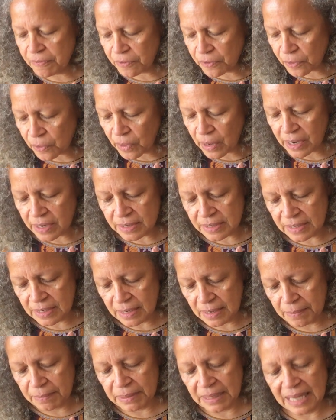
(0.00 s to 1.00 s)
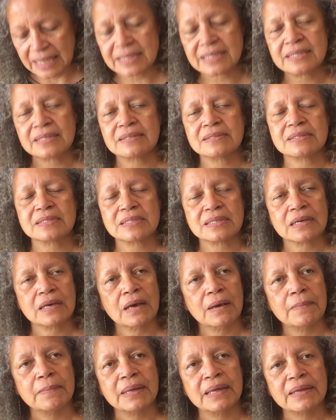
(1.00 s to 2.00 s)
for blessings to
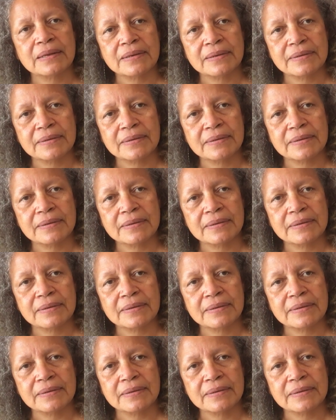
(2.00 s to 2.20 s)
come in.